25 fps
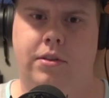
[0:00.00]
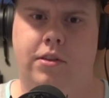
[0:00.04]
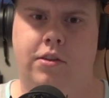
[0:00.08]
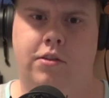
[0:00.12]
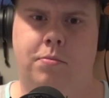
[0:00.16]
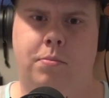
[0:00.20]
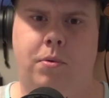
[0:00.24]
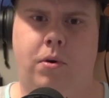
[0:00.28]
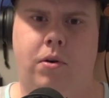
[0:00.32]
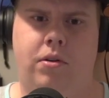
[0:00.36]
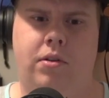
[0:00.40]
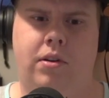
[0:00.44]

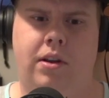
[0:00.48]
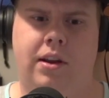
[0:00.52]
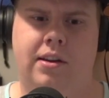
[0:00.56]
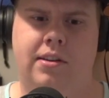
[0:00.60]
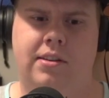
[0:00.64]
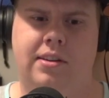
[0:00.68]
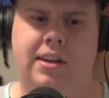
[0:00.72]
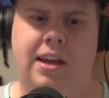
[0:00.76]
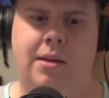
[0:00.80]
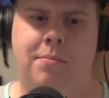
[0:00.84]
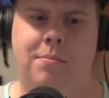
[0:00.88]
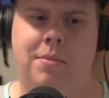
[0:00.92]
sports
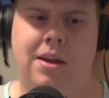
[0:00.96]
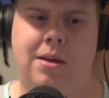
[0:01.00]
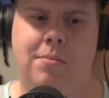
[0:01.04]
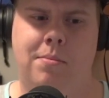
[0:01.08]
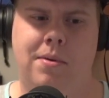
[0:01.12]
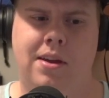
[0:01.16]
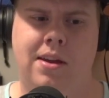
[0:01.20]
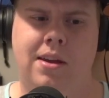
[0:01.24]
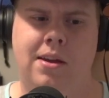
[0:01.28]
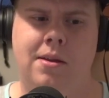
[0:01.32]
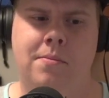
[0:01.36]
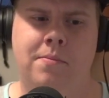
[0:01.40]
landscape may
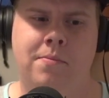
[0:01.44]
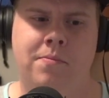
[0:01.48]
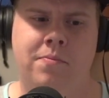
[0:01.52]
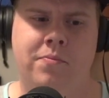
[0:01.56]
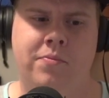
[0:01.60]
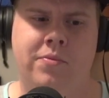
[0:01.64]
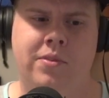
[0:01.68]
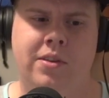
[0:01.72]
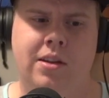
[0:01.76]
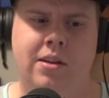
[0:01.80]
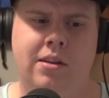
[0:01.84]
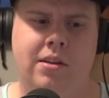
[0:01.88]
be.
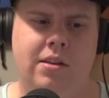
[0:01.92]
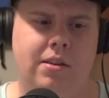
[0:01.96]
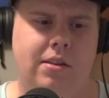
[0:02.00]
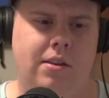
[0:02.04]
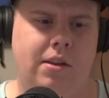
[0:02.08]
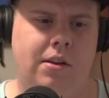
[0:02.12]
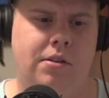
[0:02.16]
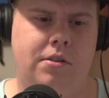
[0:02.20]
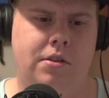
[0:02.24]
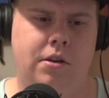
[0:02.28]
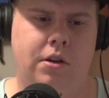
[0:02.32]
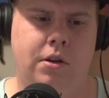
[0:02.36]

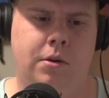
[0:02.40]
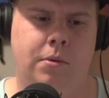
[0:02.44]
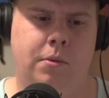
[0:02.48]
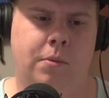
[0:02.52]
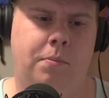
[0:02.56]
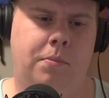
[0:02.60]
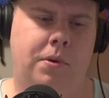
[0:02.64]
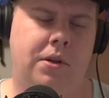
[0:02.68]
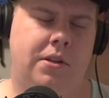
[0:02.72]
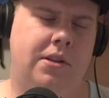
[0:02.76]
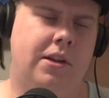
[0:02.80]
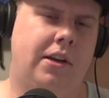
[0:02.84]
This show,
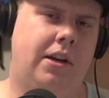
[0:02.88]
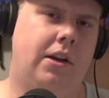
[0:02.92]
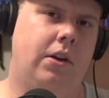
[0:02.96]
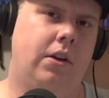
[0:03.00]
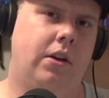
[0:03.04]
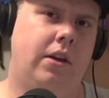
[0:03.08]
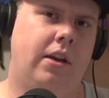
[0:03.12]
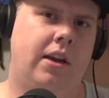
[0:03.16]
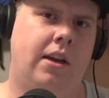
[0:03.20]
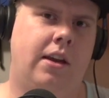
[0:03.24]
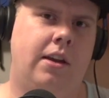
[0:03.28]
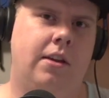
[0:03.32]

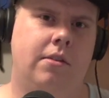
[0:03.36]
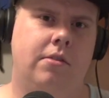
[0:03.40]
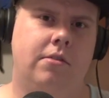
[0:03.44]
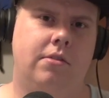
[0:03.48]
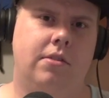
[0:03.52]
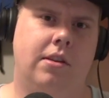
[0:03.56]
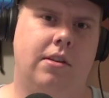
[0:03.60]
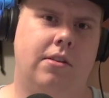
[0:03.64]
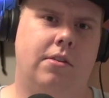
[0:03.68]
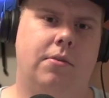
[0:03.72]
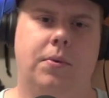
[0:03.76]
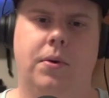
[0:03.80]
particularly
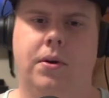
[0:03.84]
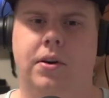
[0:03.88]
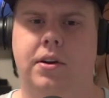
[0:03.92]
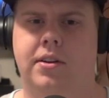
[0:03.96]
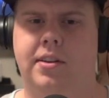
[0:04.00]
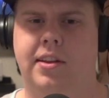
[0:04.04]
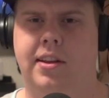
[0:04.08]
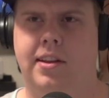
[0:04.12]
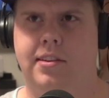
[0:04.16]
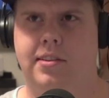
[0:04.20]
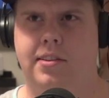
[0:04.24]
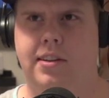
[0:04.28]
since we're in
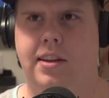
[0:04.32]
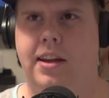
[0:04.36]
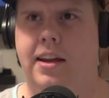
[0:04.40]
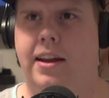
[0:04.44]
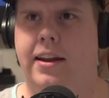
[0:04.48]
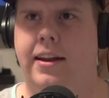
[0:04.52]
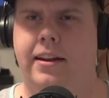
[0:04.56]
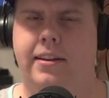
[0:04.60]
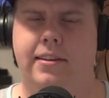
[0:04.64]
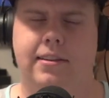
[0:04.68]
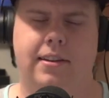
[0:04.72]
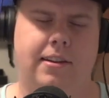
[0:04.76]
Tennessee
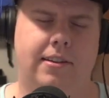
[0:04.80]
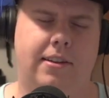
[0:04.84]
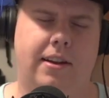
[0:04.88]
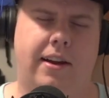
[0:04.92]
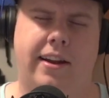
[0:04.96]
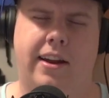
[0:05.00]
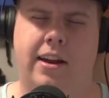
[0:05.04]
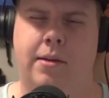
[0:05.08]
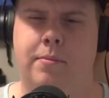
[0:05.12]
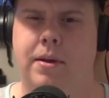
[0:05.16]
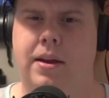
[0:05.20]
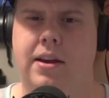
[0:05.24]
and since
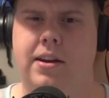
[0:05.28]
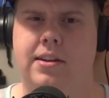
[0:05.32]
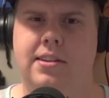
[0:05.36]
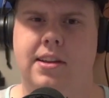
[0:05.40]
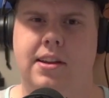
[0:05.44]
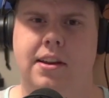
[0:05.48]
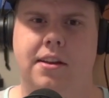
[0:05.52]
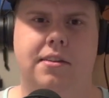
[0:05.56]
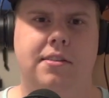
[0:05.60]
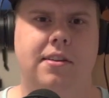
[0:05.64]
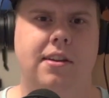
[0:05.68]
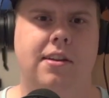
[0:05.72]
I am a
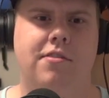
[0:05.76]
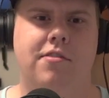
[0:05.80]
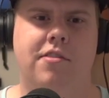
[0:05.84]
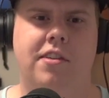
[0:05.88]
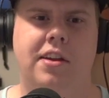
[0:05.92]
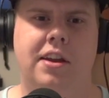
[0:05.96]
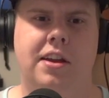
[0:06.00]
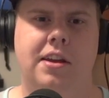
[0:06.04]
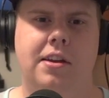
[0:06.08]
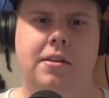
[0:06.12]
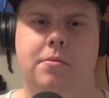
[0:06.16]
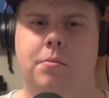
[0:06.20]
Tennessee
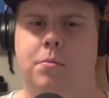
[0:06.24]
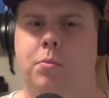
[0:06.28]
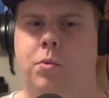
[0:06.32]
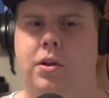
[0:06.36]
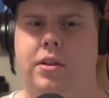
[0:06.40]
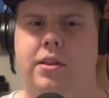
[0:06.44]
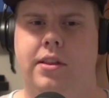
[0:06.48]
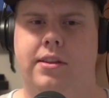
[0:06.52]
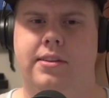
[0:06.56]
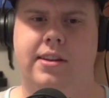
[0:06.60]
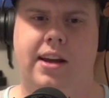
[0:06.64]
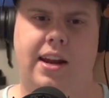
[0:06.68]
fan
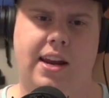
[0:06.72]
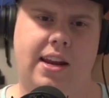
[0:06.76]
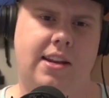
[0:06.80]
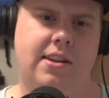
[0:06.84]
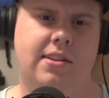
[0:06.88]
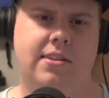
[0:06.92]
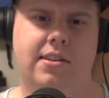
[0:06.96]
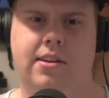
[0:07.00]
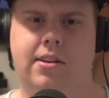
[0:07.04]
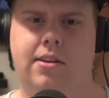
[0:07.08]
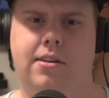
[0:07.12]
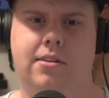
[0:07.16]
with the
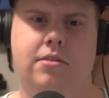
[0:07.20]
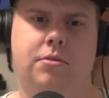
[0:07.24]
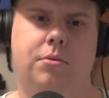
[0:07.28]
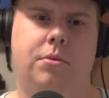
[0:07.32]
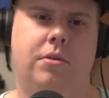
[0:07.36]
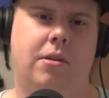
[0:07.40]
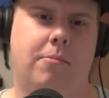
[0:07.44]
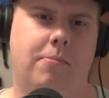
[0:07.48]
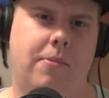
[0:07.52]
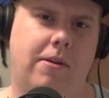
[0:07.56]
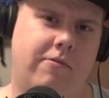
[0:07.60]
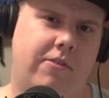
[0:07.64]
Titans and also
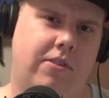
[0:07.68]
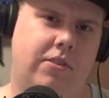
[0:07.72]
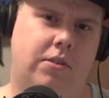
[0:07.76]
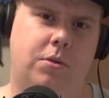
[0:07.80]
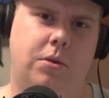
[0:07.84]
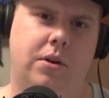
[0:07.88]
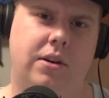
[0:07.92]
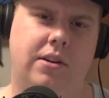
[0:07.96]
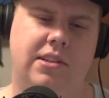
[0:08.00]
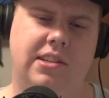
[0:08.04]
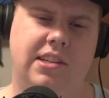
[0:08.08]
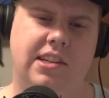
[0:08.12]
with the Memphis
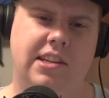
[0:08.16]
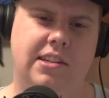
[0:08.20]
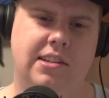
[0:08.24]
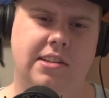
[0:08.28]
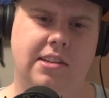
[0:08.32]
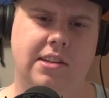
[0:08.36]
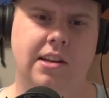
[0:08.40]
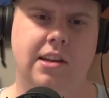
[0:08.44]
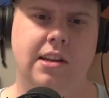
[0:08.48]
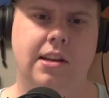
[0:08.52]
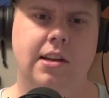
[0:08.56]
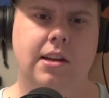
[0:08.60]

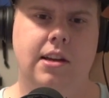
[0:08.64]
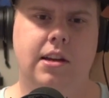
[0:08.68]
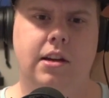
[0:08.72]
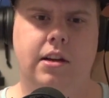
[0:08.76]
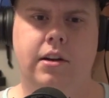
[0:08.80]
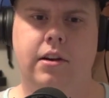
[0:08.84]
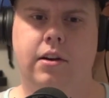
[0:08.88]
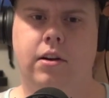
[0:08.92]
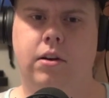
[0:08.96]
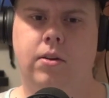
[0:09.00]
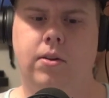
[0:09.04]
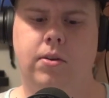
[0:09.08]
Grizzlies
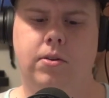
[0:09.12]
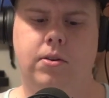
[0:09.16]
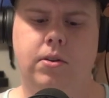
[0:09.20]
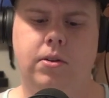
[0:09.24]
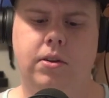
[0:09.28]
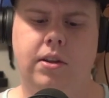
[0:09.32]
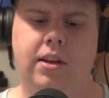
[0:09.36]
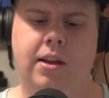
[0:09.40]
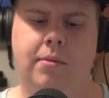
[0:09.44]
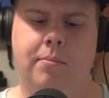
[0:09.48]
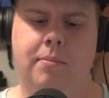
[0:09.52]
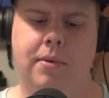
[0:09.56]
here
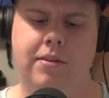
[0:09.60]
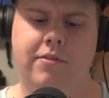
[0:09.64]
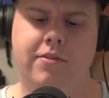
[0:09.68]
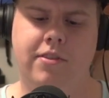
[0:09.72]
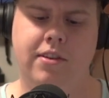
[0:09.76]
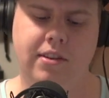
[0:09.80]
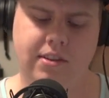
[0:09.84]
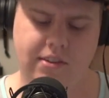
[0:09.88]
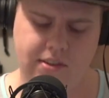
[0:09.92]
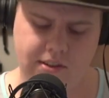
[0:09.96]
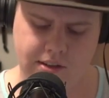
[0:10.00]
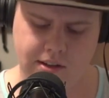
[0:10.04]
locally in
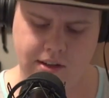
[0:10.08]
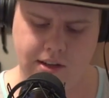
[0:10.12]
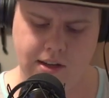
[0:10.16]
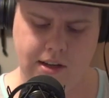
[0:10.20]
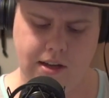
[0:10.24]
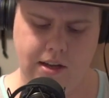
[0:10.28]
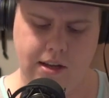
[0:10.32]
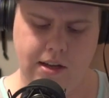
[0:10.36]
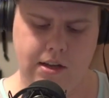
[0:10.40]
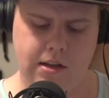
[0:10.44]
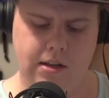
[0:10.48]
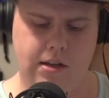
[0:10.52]
Memphis,
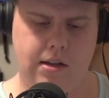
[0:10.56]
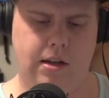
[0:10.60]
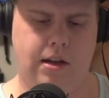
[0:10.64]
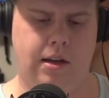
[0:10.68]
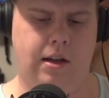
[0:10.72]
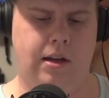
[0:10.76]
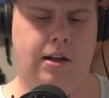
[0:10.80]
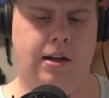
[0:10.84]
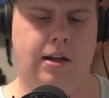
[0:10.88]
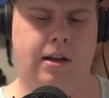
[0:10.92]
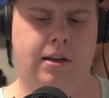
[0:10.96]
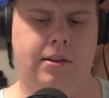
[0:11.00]

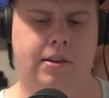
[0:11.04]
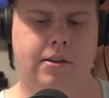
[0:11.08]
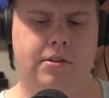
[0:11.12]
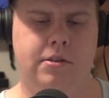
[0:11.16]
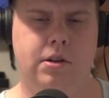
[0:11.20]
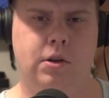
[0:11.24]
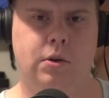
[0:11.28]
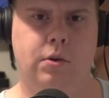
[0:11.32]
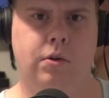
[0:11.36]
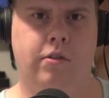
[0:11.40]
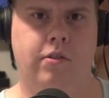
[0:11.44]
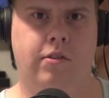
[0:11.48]
this
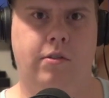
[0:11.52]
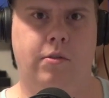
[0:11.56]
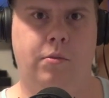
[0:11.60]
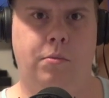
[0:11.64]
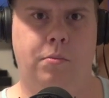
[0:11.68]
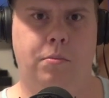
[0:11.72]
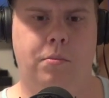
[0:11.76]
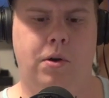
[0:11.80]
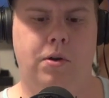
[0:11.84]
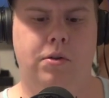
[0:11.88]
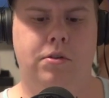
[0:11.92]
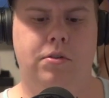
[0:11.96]
show will
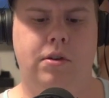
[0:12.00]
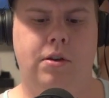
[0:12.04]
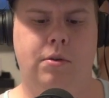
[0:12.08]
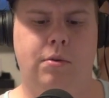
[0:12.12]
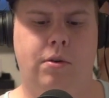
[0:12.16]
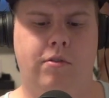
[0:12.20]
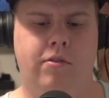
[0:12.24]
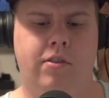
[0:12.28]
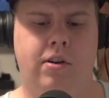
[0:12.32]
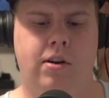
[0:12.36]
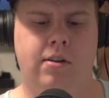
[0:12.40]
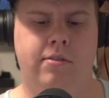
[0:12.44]
mostly
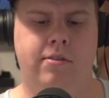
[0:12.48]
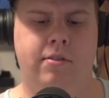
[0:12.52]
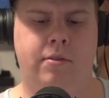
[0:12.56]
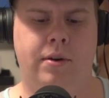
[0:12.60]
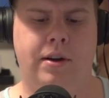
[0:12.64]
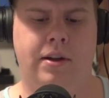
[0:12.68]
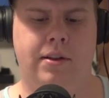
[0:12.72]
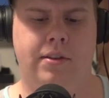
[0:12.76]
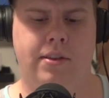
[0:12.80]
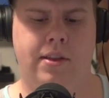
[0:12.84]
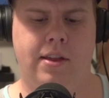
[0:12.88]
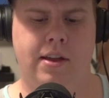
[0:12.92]
revolve
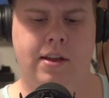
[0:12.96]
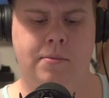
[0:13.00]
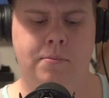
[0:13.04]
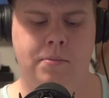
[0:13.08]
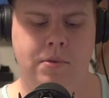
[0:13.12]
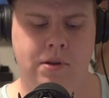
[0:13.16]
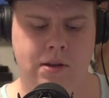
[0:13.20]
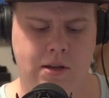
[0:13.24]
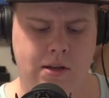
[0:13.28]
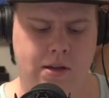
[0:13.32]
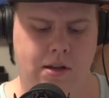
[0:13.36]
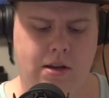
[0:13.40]
around
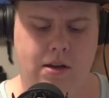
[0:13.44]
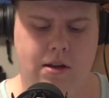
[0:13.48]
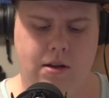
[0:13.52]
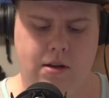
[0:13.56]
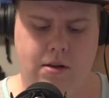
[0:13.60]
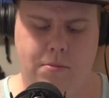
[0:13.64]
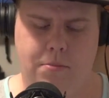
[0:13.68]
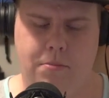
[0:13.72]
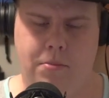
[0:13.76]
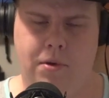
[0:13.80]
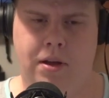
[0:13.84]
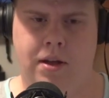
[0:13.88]
them.
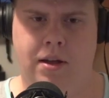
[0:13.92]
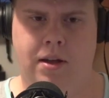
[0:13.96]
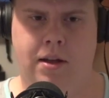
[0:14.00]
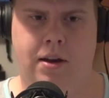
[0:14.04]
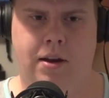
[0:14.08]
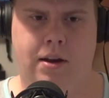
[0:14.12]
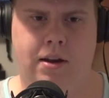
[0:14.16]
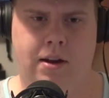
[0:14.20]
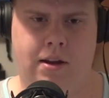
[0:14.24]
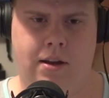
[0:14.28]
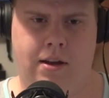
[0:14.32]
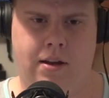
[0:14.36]

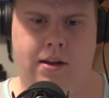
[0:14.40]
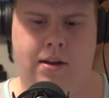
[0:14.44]
But